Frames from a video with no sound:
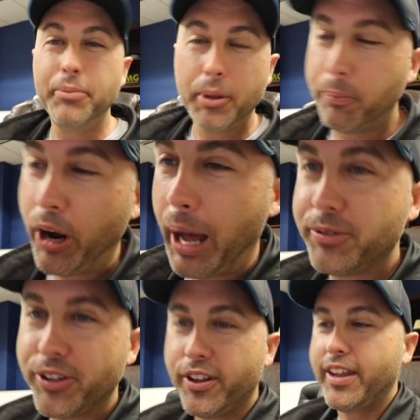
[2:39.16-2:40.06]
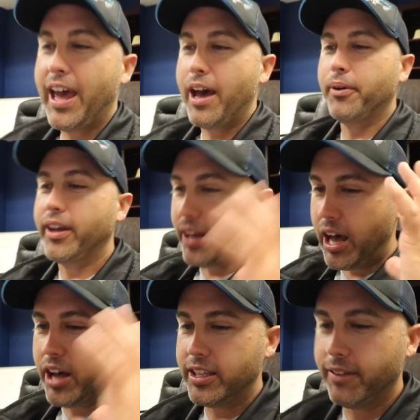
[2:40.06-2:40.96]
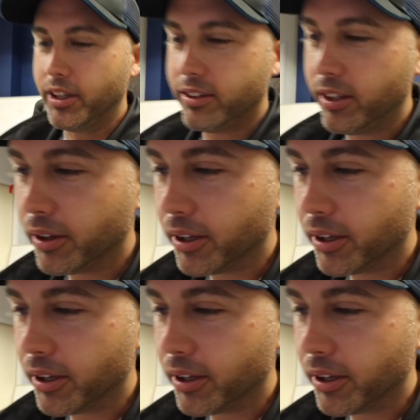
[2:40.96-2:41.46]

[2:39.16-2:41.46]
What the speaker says: him the props on that one. I'll give it to